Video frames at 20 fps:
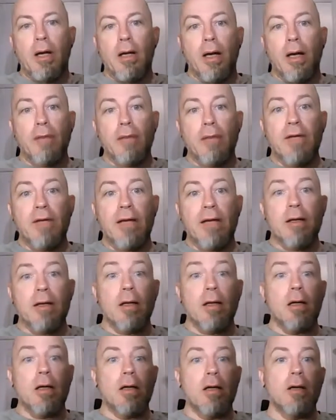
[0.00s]
I've taken
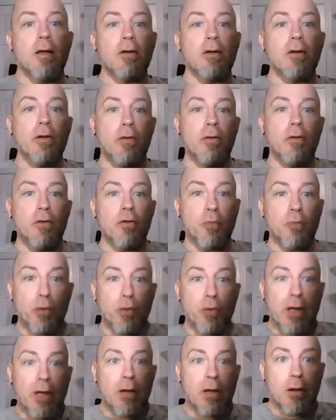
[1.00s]
a huge
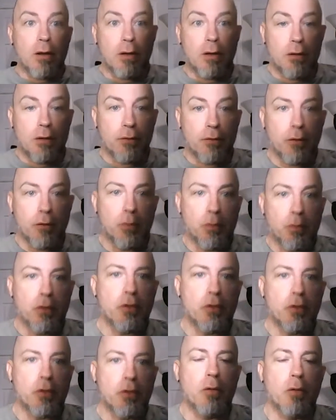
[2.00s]
break from
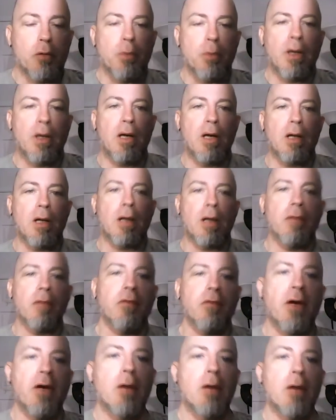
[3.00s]
YouTube and I've
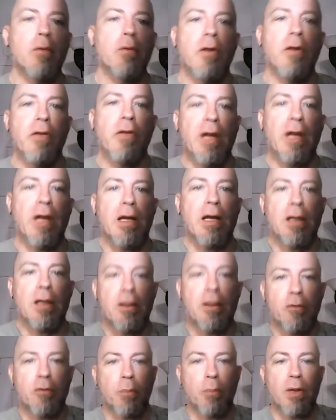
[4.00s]
found that
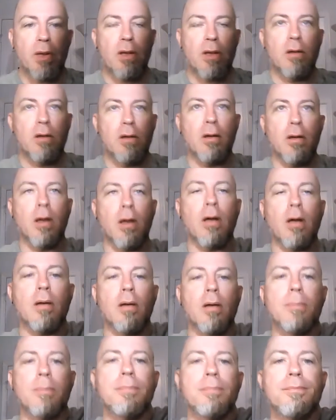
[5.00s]
it's been
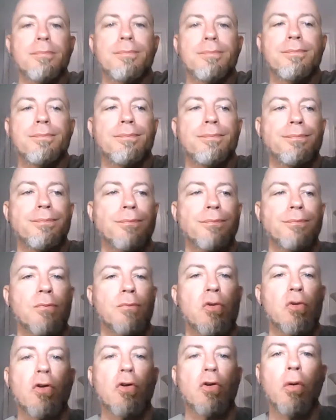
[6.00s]

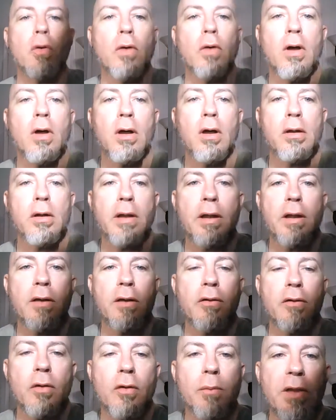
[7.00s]
so long that
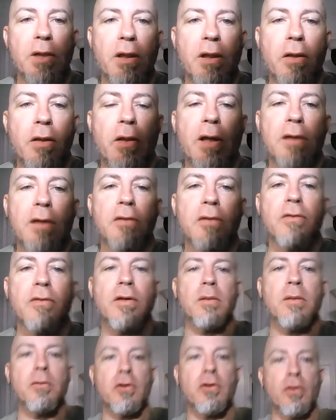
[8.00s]
and so many things
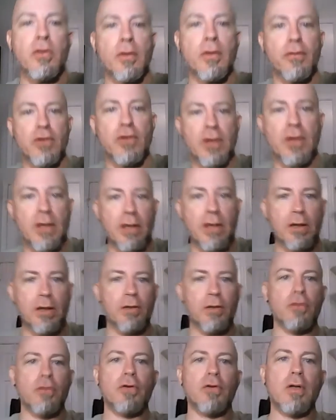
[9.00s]
seem to have
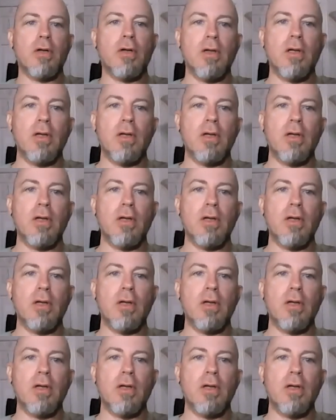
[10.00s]
changed